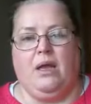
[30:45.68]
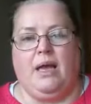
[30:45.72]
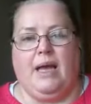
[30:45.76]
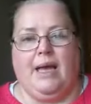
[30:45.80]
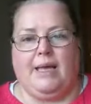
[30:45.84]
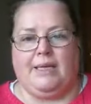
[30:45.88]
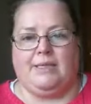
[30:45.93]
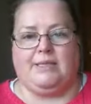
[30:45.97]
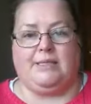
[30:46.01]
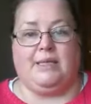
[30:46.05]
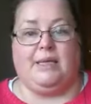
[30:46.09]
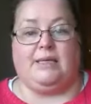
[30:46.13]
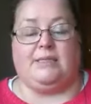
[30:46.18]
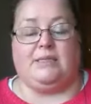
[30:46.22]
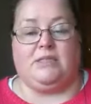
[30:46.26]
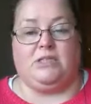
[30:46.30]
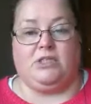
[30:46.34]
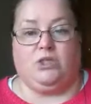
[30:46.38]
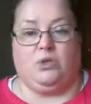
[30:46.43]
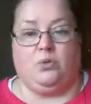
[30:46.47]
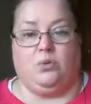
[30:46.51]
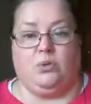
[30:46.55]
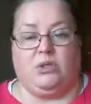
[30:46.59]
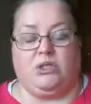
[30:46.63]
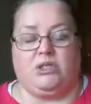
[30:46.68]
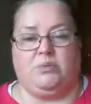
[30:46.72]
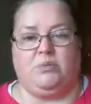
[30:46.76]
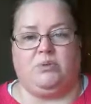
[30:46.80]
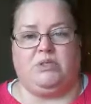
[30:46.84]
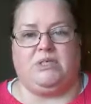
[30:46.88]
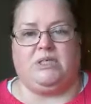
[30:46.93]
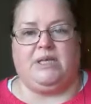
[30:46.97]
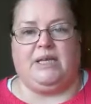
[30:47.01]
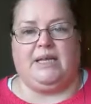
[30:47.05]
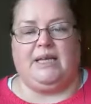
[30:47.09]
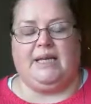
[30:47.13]
access to it,
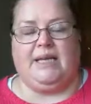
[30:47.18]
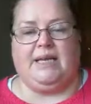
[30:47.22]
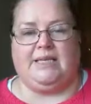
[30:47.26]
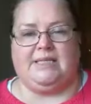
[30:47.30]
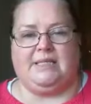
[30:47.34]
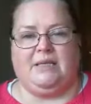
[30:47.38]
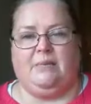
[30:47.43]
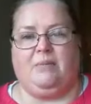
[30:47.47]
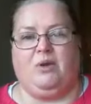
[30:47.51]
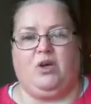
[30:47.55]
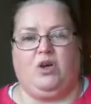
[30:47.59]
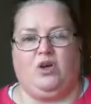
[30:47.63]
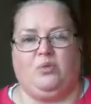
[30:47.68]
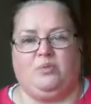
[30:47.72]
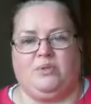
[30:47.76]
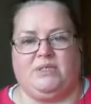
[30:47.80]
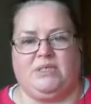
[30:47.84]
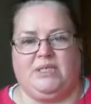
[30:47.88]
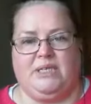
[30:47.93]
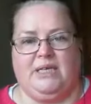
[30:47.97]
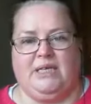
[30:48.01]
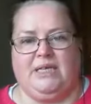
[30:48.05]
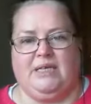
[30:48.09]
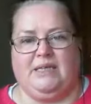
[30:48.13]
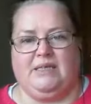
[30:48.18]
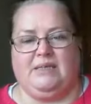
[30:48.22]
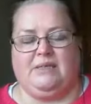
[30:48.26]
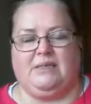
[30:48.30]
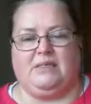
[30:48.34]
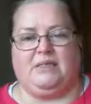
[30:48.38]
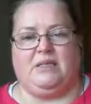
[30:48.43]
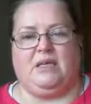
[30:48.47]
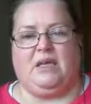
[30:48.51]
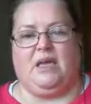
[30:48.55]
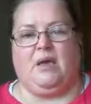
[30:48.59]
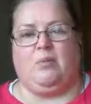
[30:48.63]
particularly as they become
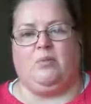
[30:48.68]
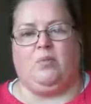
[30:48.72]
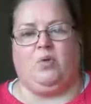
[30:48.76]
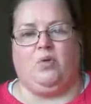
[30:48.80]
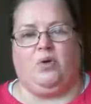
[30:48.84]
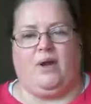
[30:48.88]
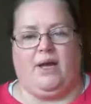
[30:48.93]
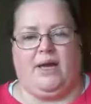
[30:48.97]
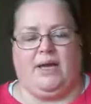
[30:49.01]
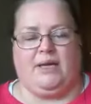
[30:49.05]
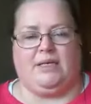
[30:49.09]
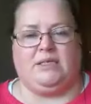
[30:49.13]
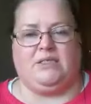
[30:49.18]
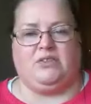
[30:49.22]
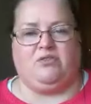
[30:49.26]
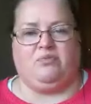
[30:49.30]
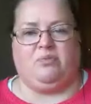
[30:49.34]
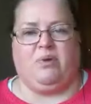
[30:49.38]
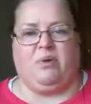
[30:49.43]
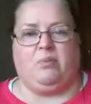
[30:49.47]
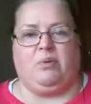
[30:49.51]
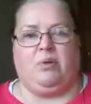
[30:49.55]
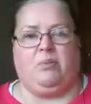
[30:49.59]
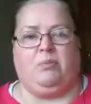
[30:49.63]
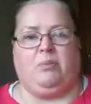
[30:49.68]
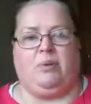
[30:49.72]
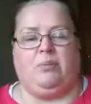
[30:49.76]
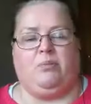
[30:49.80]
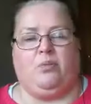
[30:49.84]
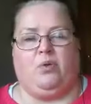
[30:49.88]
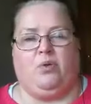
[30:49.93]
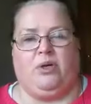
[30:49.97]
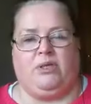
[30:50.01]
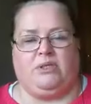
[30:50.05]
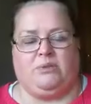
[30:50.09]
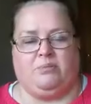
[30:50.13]
teens. They get more active, maybe a
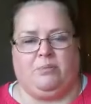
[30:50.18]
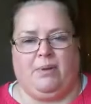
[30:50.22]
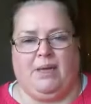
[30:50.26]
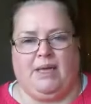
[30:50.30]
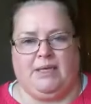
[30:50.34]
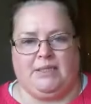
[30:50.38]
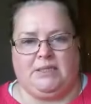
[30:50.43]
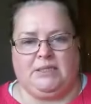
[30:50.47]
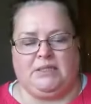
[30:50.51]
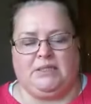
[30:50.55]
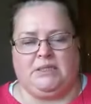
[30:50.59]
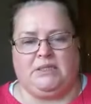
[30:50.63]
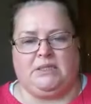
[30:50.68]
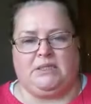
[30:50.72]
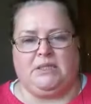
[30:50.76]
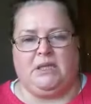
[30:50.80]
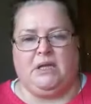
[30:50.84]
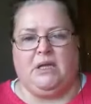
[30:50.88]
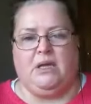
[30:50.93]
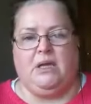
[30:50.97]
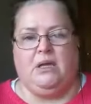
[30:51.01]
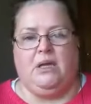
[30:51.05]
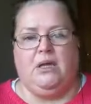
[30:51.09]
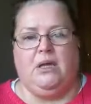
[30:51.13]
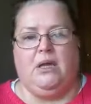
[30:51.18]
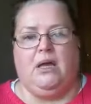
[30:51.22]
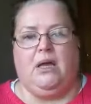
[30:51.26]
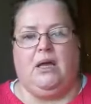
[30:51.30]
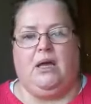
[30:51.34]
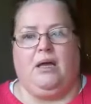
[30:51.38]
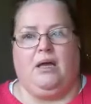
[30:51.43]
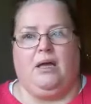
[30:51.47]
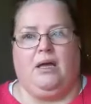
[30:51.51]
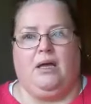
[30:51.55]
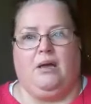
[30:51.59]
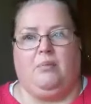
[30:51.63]
bit more independent.
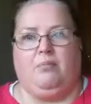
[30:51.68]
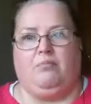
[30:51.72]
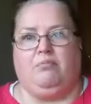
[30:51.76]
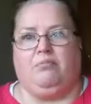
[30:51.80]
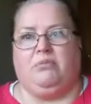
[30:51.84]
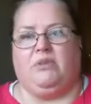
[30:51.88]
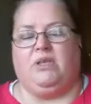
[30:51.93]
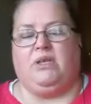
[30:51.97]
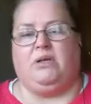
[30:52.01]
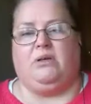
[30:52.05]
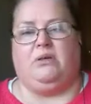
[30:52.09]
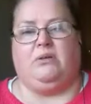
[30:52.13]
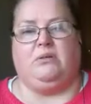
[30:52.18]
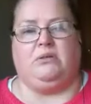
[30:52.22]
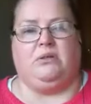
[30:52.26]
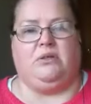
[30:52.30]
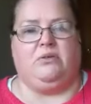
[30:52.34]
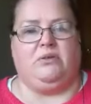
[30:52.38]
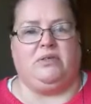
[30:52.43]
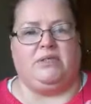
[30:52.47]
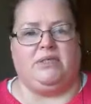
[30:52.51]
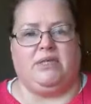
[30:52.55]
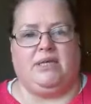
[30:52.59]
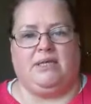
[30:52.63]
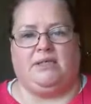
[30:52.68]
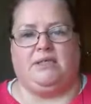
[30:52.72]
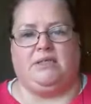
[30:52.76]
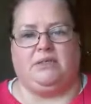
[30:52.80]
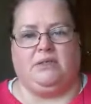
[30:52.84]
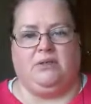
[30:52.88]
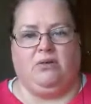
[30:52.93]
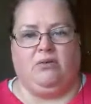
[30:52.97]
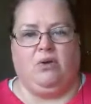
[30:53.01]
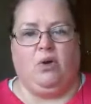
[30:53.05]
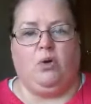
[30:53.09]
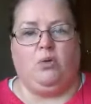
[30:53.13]
They're
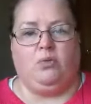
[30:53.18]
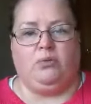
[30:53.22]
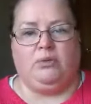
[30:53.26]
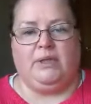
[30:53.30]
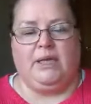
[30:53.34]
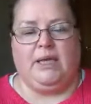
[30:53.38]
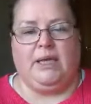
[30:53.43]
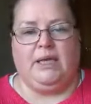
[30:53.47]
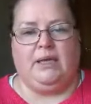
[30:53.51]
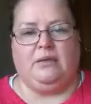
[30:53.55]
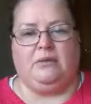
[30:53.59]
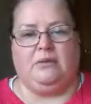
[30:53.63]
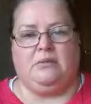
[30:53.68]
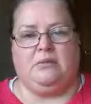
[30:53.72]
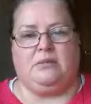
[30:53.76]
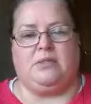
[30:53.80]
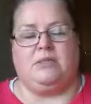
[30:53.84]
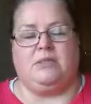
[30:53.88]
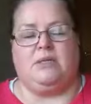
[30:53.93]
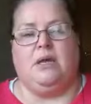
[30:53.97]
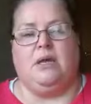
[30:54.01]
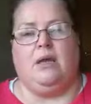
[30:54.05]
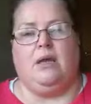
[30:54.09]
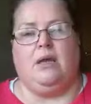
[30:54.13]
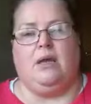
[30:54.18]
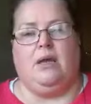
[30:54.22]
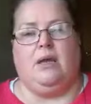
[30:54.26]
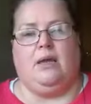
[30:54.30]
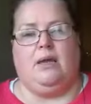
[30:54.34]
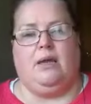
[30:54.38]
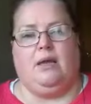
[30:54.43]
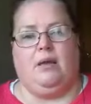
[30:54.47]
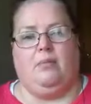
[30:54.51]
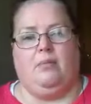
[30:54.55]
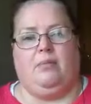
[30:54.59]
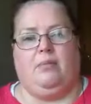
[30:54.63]
attending their own things,
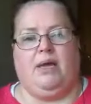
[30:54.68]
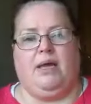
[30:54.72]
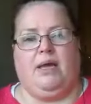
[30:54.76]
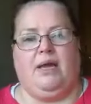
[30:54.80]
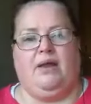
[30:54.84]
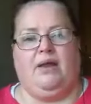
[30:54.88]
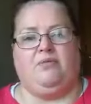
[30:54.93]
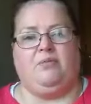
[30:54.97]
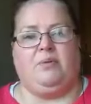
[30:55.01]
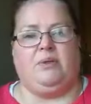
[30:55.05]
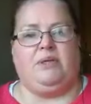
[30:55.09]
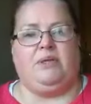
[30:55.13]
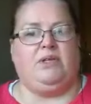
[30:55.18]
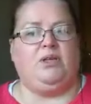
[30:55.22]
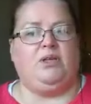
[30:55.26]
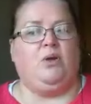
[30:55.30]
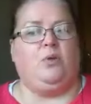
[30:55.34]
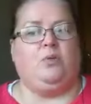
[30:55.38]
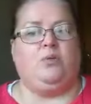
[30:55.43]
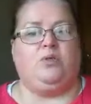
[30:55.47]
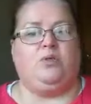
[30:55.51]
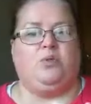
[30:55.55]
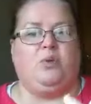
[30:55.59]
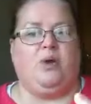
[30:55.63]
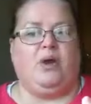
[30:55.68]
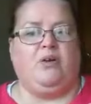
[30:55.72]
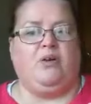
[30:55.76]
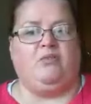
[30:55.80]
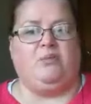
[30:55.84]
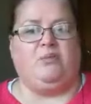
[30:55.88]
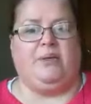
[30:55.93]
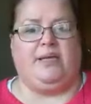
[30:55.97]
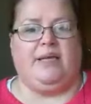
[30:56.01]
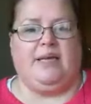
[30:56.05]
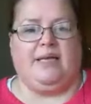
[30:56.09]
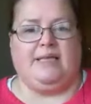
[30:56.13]
and everybody knows where
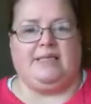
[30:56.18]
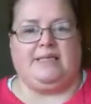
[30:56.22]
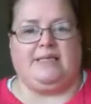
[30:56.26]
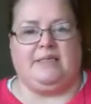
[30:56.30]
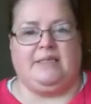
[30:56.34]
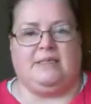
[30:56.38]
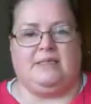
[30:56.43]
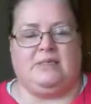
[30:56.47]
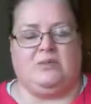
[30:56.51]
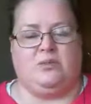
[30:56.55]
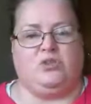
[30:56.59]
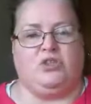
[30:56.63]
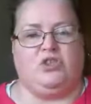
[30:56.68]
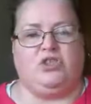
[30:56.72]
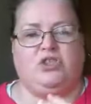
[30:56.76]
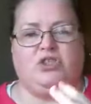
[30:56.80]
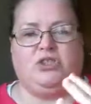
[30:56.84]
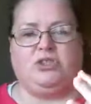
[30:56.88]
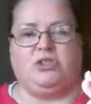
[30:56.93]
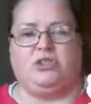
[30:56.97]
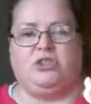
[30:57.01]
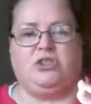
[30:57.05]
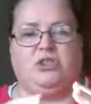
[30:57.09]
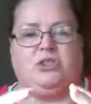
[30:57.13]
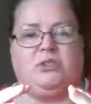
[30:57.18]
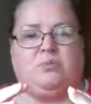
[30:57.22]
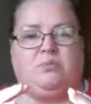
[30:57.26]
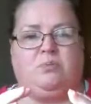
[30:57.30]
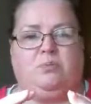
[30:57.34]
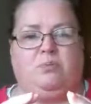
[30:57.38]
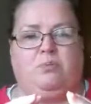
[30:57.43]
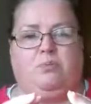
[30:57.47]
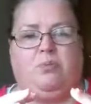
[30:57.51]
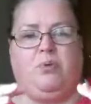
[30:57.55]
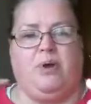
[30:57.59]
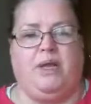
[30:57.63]
everybody else is. So it just
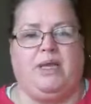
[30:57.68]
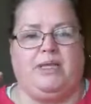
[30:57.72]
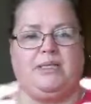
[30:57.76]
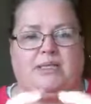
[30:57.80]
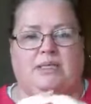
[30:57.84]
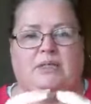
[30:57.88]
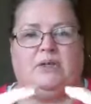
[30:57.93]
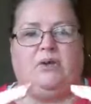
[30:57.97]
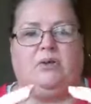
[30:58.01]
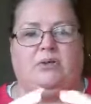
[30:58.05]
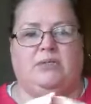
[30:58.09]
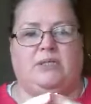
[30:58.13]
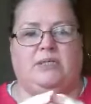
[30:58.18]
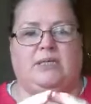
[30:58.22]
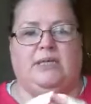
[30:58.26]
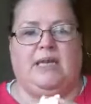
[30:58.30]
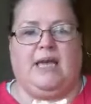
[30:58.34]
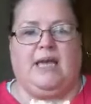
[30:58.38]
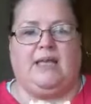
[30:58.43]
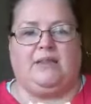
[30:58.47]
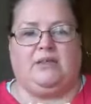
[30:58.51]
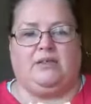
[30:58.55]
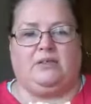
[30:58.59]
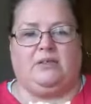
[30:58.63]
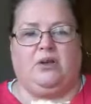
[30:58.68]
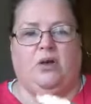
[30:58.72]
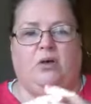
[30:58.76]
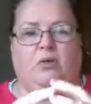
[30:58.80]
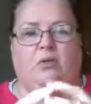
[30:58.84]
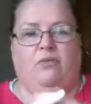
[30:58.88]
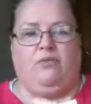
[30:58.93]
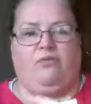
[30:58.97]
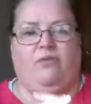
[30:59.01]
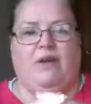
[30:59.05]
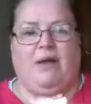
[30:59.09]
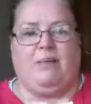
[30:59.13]
brings it all together, the
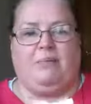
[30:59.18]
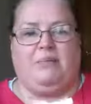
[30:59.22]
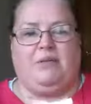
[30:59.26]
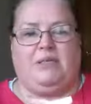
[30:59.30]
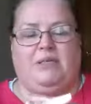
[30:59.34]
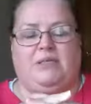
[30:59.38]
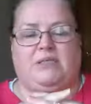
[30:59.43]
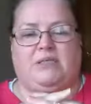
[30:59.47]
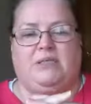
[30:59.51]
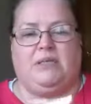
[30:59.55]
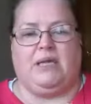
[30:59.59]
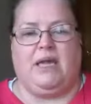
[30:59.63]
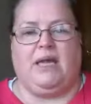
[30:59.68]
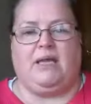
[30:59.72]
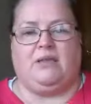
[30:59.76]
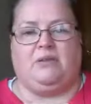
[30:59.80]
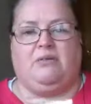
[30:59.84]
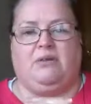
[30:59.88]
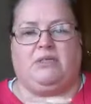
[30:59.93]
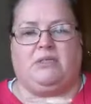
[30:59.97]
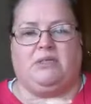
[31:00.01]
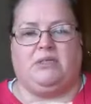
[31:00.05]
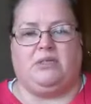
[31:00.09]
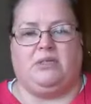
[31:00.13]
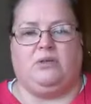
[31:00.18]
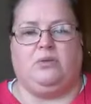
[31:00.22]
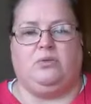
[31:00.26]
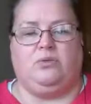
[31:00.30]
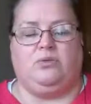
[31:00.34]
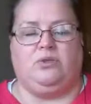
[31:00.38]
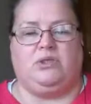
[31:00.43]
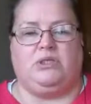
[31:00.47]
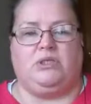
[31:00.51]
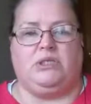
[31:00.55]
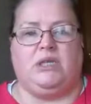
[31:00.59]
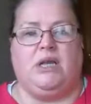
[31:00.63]
whole family together as a
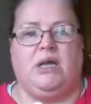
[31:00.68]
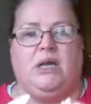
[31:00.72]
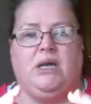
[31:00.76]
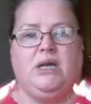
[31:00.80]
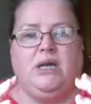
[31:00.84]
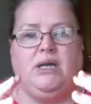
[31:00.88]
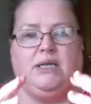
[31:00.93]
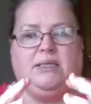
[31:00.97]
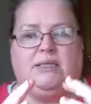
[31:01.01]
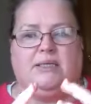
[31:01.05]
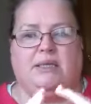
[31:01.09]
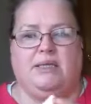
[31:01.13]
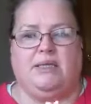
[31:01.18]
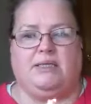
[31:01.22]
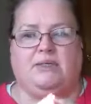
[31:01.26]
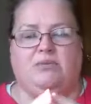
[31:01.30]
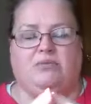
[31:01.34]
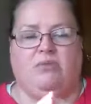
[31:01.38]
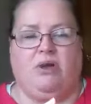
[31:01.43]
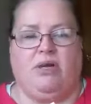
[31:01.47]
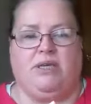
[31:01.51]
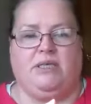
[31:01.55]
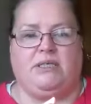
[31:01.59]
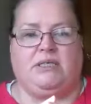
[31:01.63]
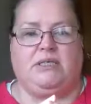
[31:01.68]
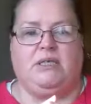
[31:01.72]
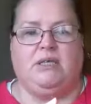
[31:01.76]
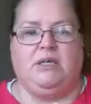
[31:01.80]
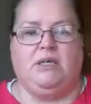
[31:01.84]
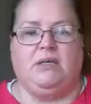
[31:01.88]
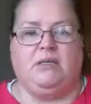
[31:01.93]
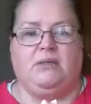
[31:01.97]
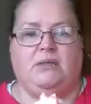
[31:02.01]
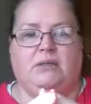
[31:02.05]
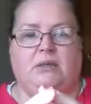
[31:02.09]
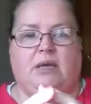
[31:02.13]
unit, and says, right,
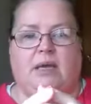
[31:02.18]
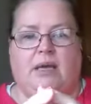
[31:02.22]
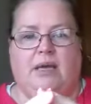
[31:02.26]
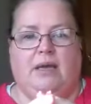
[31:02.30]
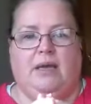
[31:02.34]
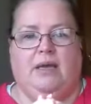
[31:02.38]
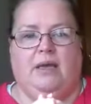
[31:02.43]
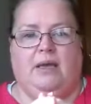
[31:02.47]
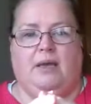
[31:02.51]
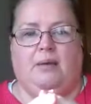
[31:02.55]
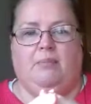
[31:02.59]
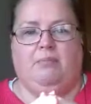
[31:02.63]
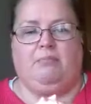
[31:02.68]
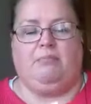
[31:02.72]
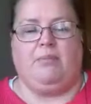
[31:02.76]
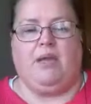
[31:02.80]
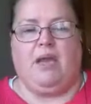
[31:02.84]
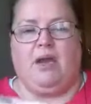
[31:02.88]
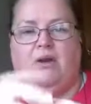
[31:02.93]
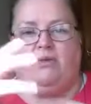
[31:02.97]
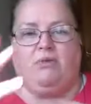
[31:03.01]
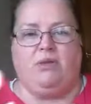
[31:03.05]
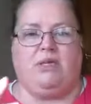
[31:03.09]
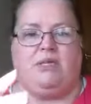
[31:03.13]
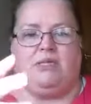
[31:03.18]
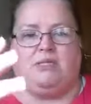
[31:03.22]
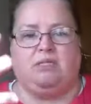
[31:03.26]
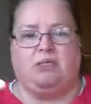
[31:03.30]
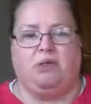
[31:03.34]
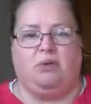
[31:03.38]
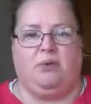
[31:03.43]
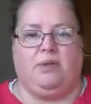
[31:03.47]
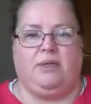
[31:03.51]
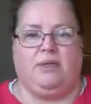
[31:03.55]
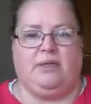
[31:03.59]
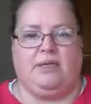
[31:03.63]
Mary is
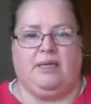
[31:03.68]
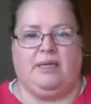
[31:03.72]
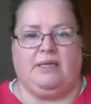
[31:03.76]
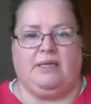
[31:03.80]
doing